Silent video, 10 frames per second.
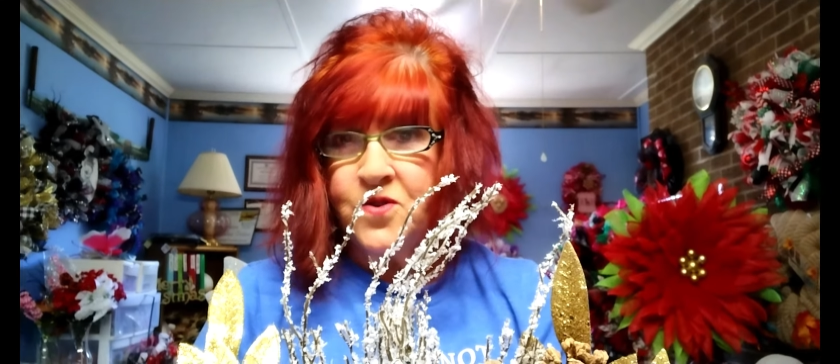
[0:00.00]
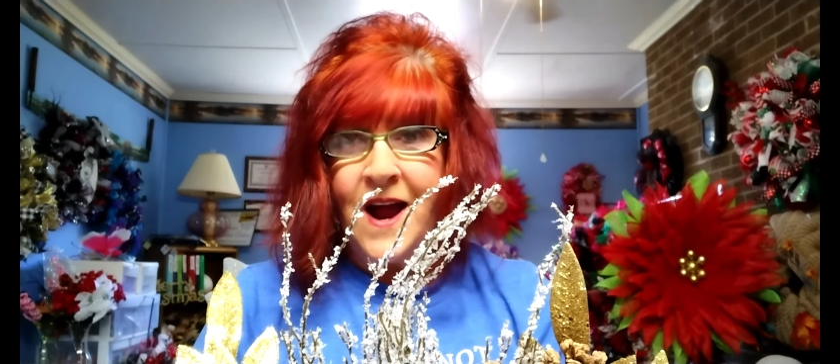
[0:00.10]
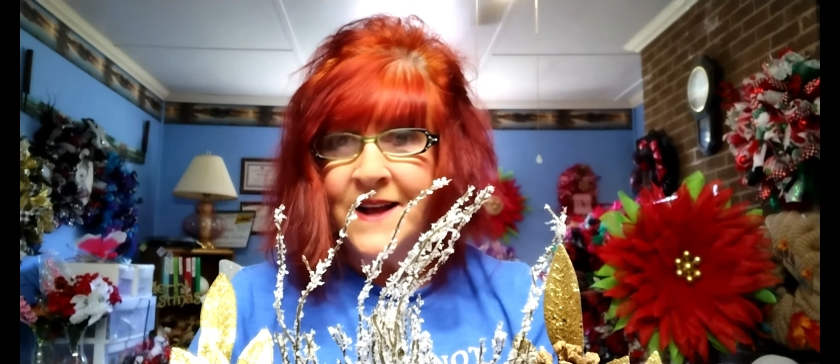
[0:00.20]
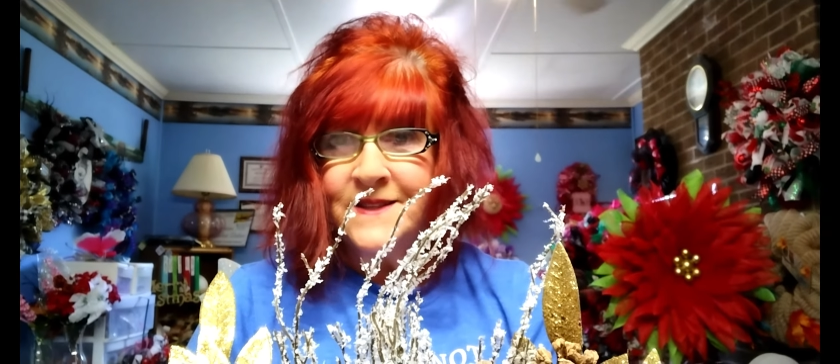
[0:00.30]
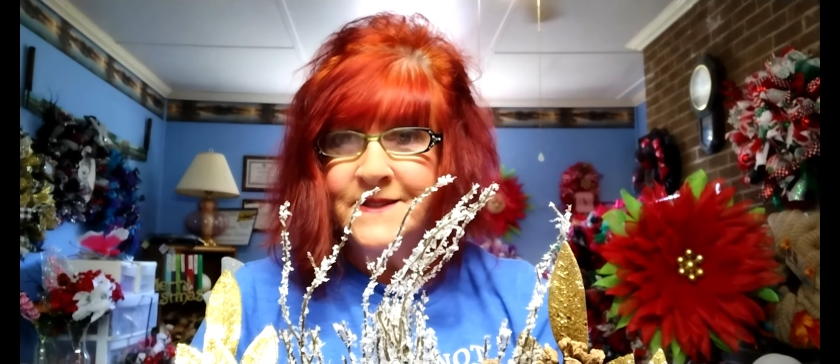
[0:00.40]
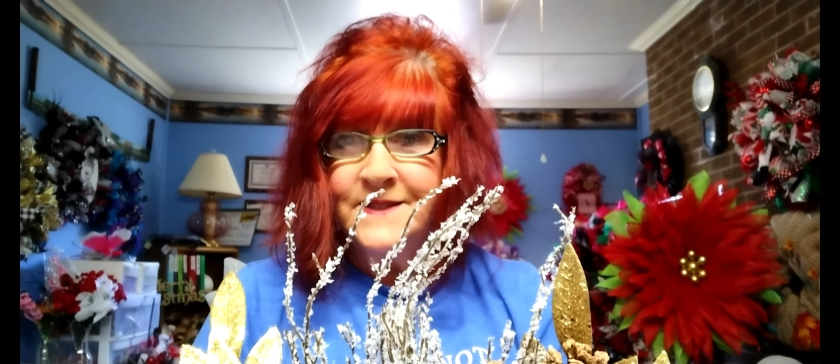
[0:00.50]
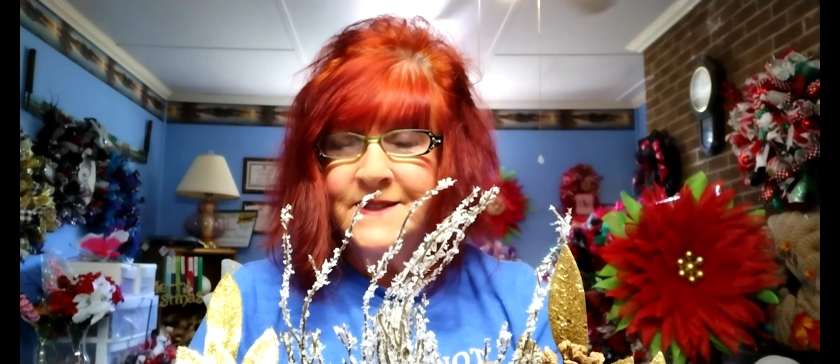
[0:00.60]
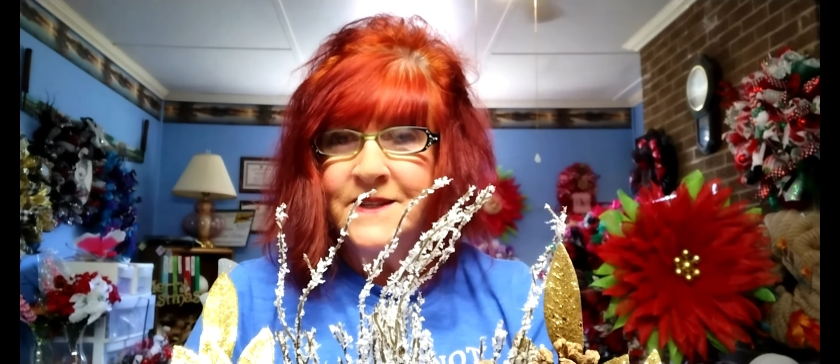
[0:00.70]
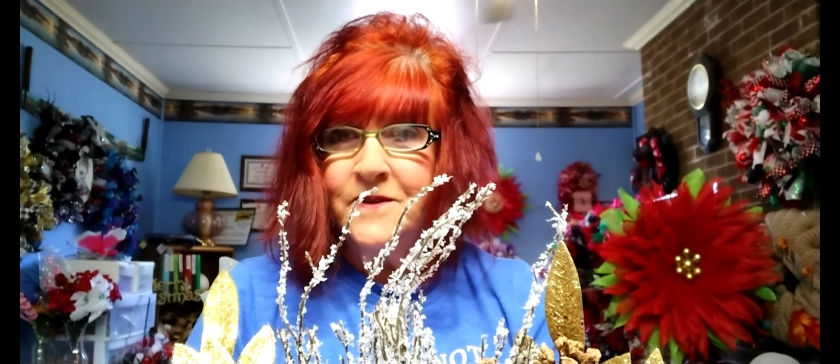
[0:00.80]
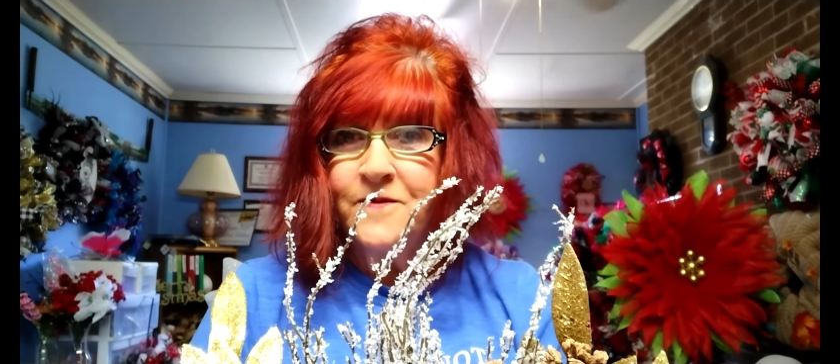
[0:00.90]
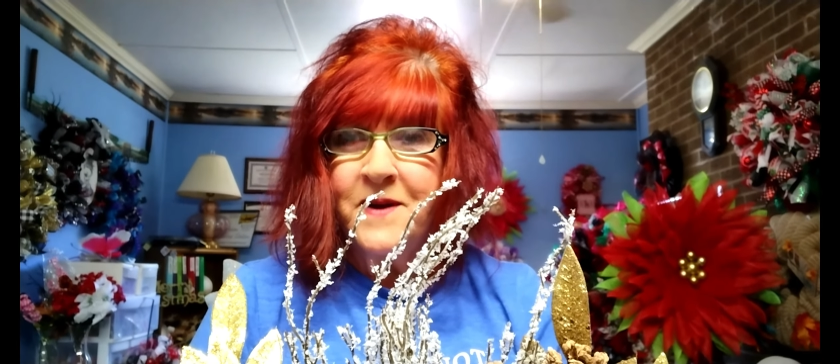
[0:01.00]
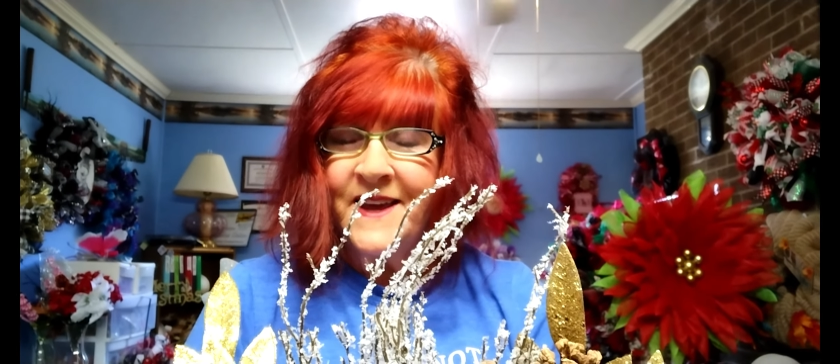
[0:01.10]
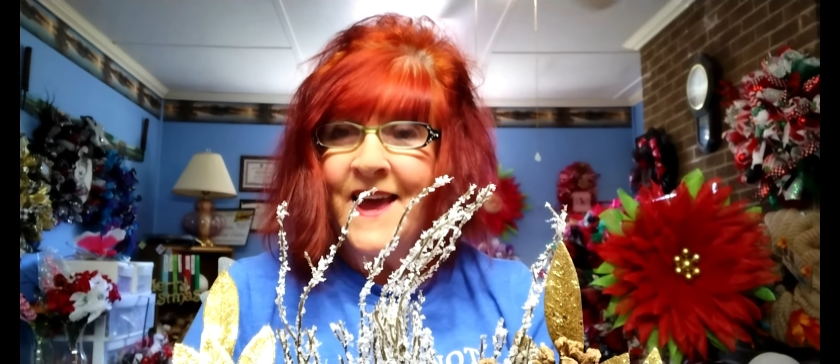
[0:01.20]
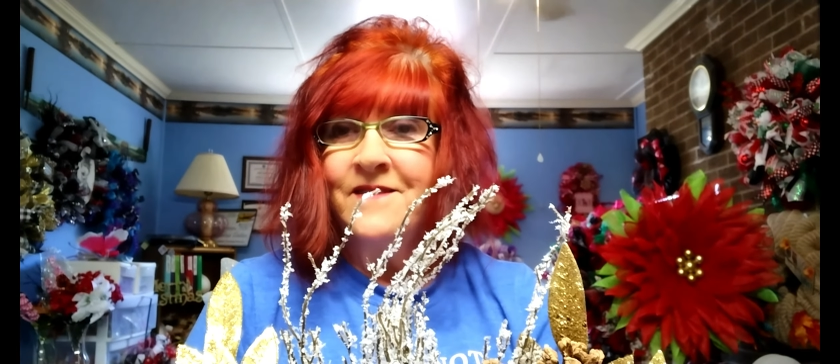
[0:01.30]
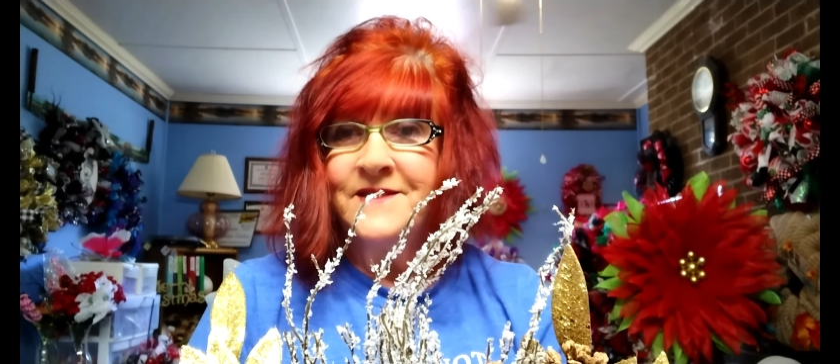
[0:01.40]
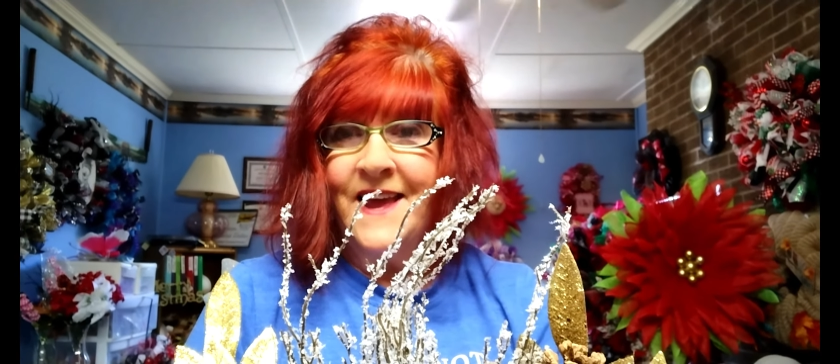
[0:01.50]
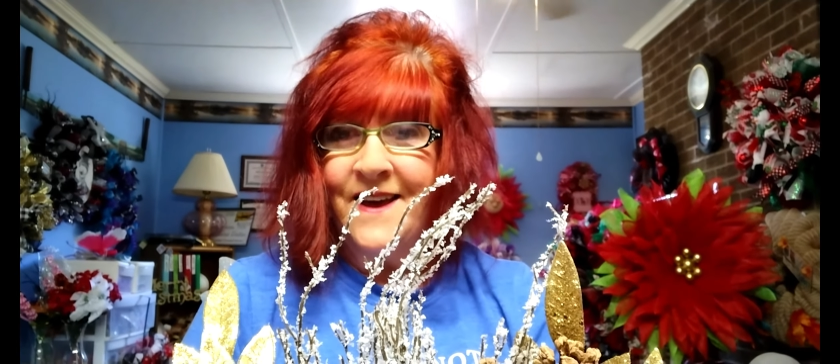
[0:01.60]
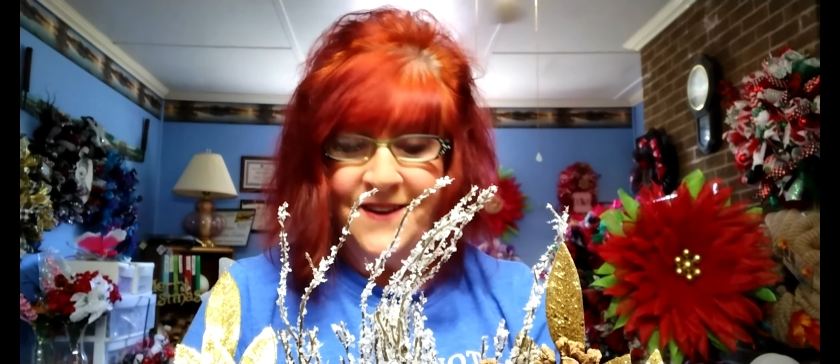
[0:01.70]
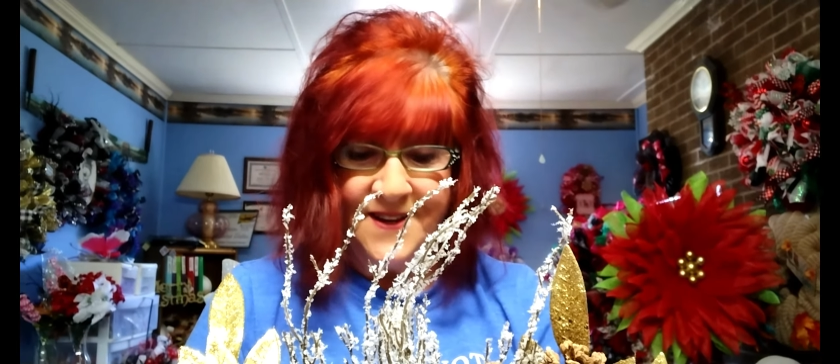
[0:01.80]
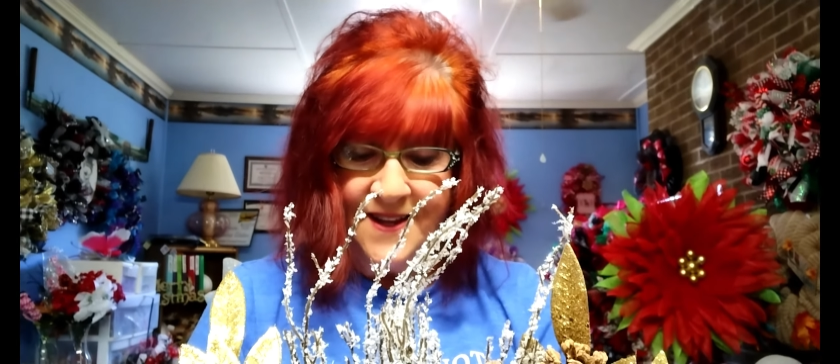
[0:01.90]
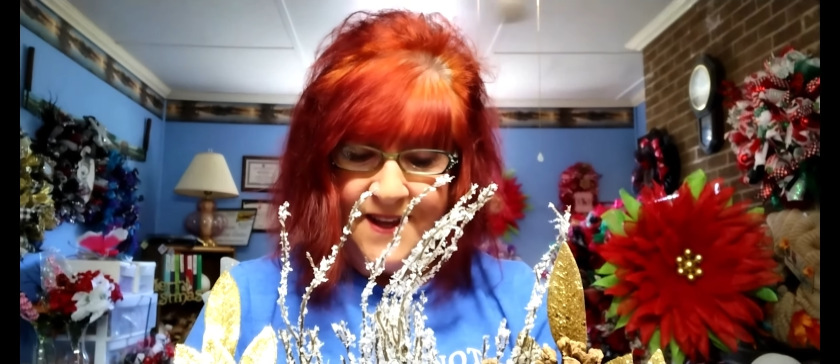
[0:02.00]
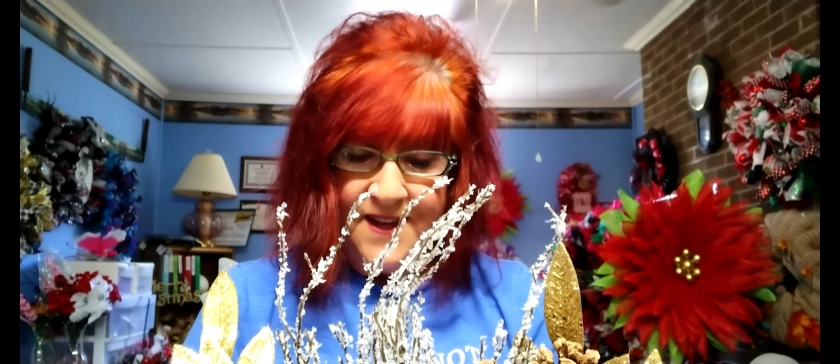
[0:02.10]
trying to do for my countdown.